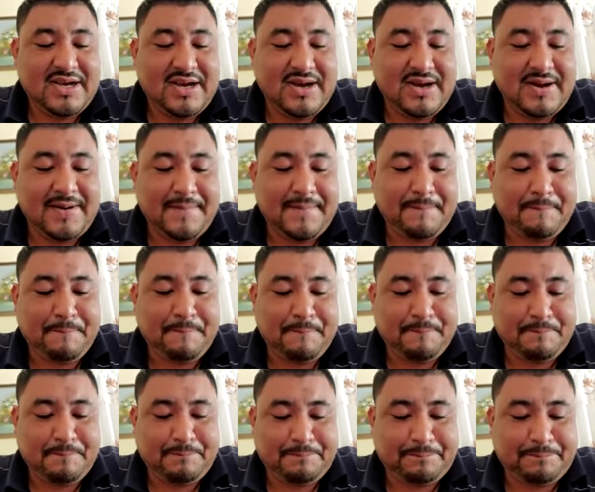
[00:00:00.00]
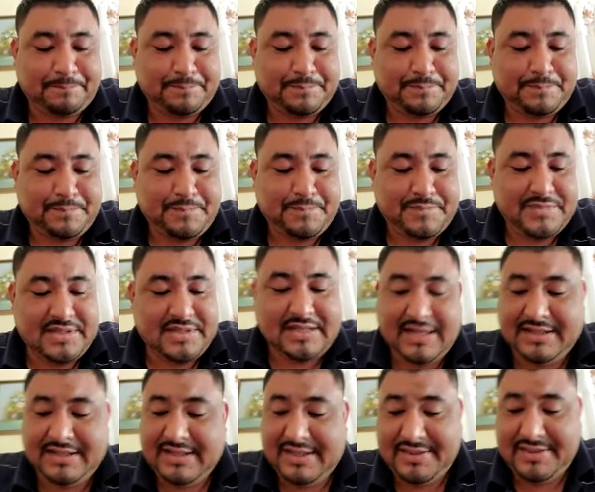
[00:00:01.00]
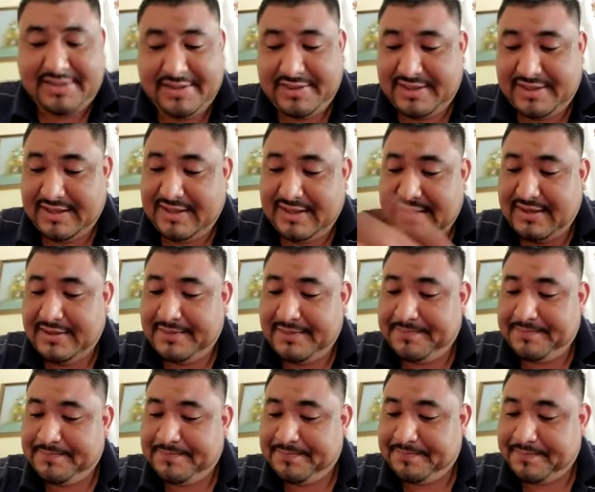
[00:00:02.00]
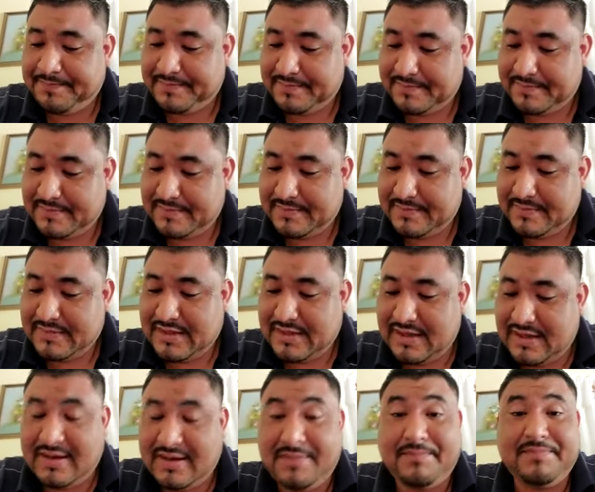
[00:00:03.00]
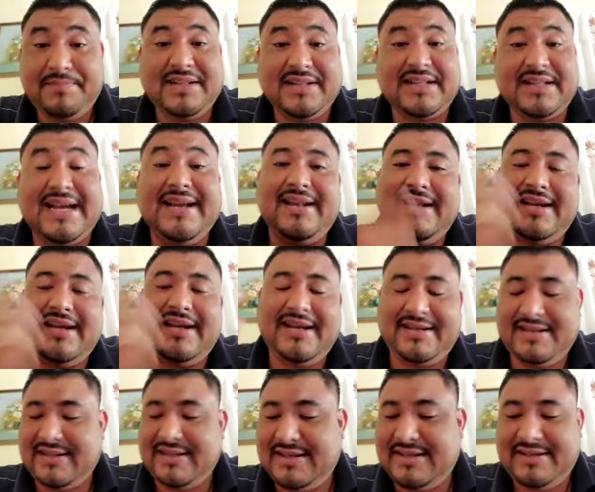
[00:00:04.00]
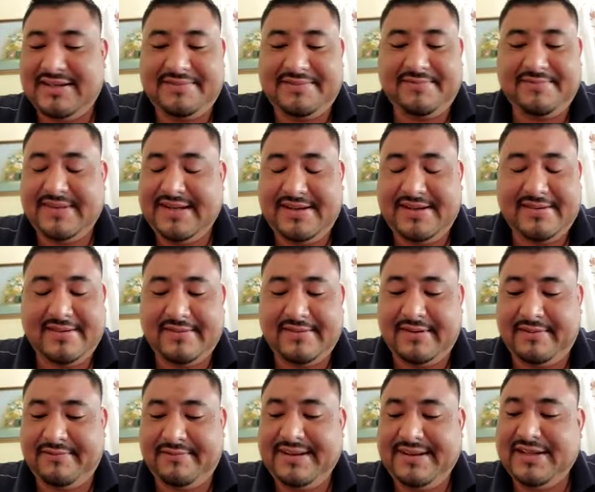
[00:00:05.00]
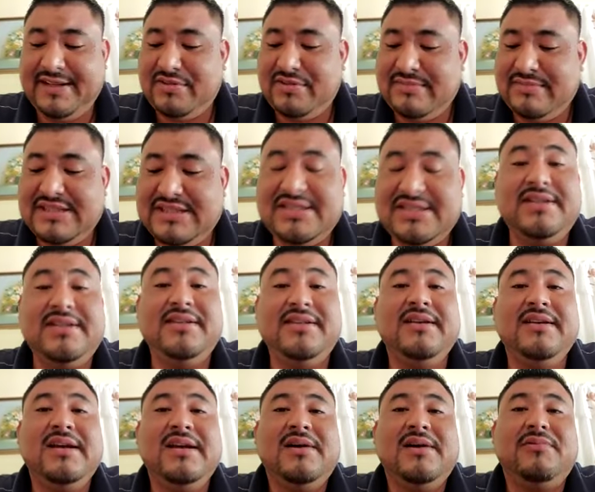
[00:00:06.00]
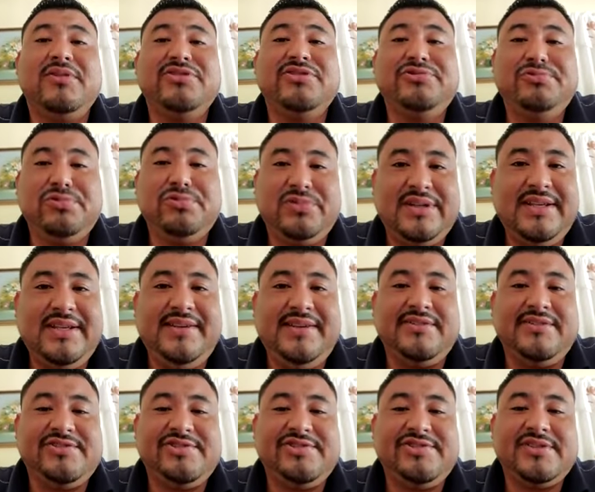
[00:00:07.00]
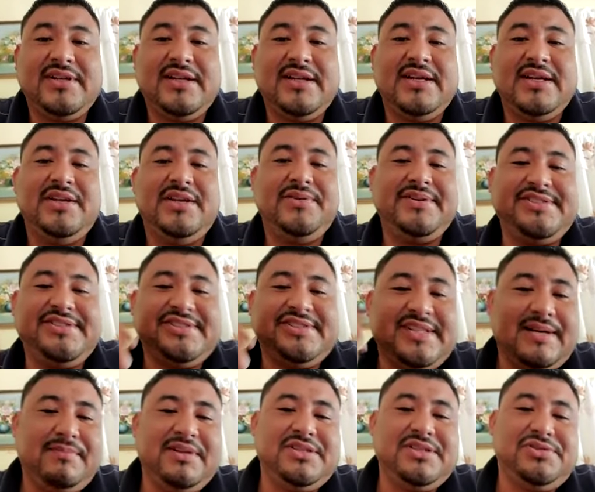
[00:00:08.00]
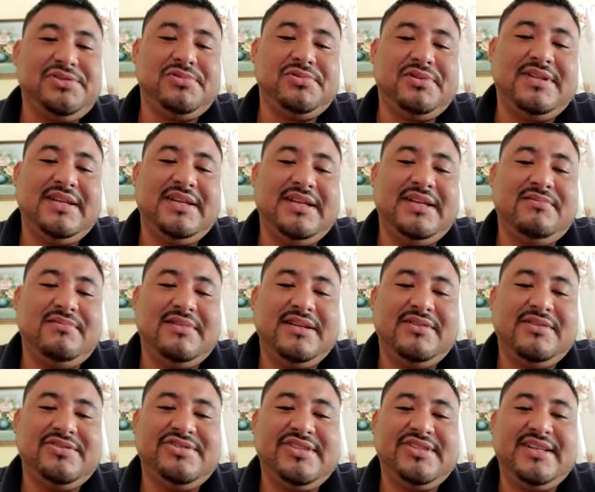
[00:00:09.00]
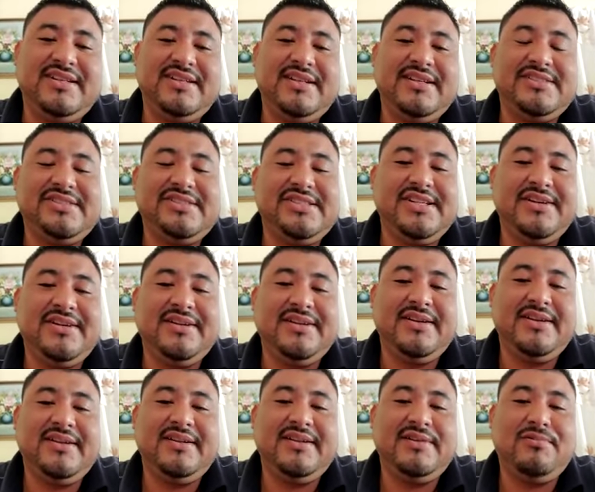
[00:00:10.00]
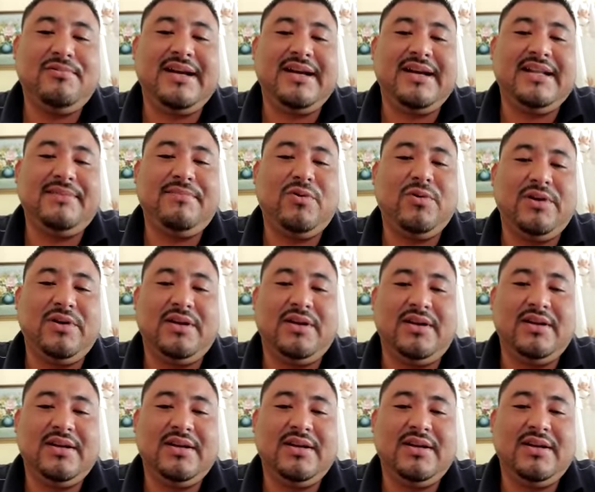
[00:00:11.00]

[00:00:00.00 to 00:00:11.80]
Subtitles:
Um, Another thing that I liked and failed to mention it was routines. You establish routine when you said let's share the whiteboard.